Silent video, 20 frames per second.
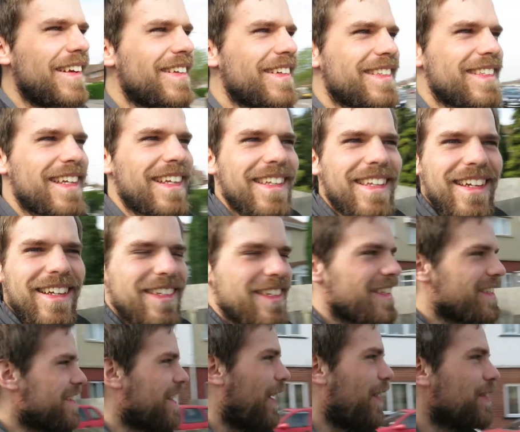looks like there are
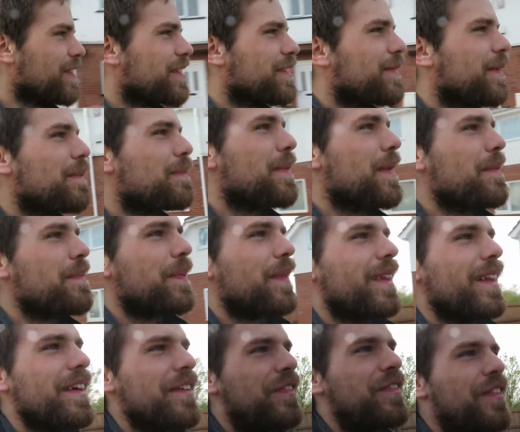just houses where people
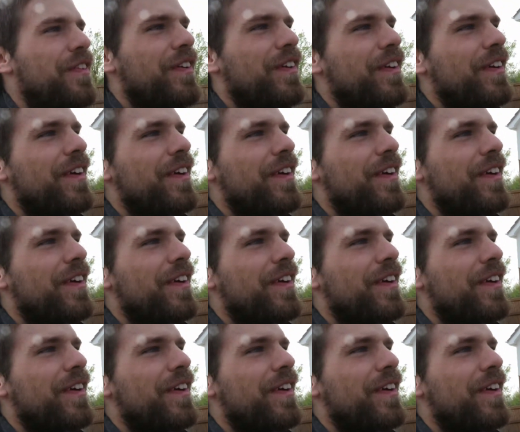live.